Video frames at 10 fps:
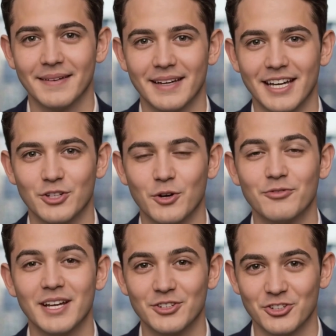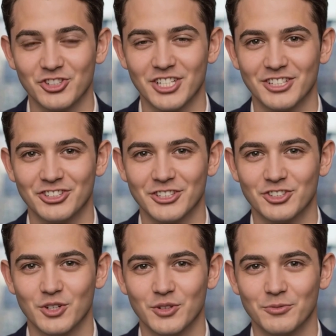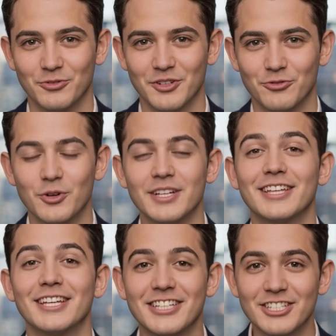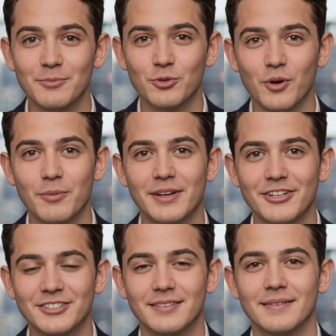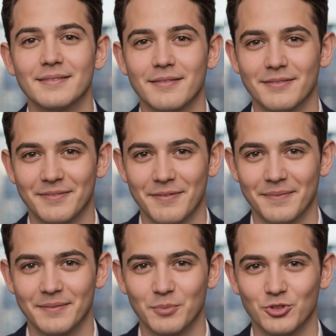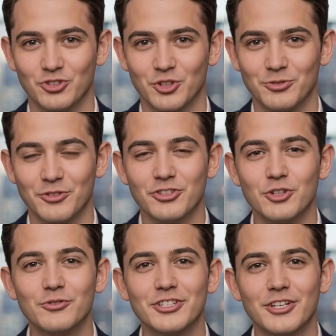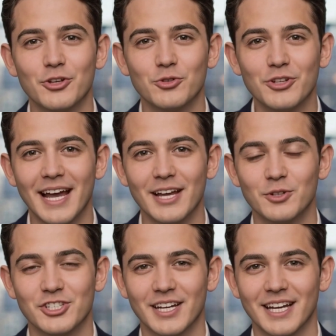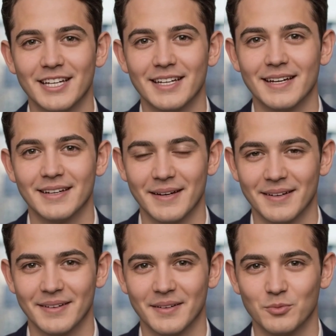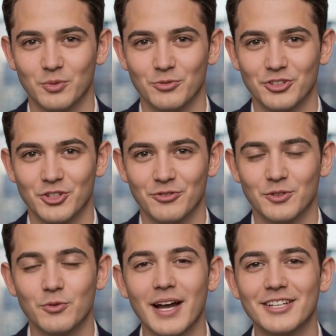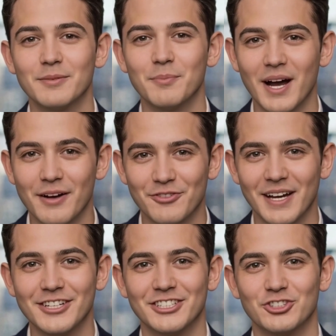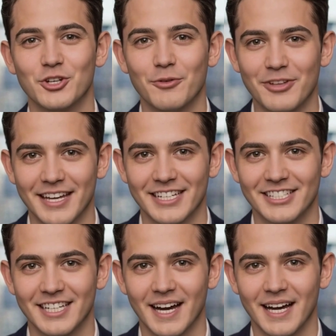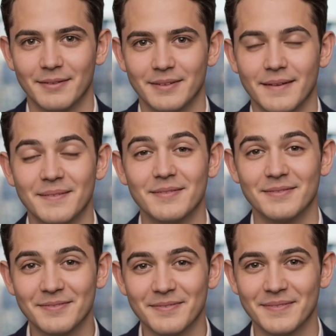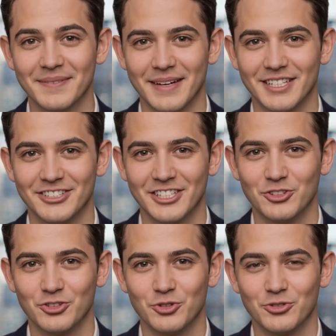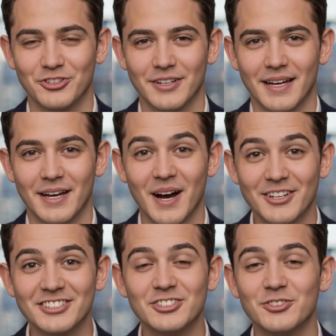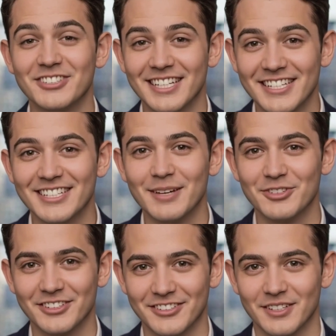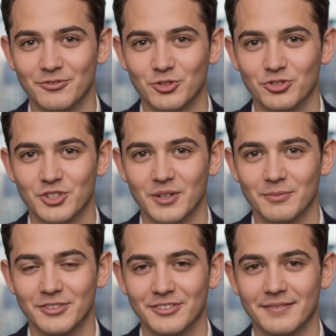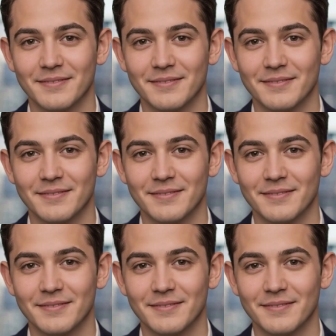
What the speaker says: Can your vendors change the terms of your existing deployments? Most terms of service include language like, "We reserve the right to modify these terms at any time." Continued use constitutes acceptance of new terms.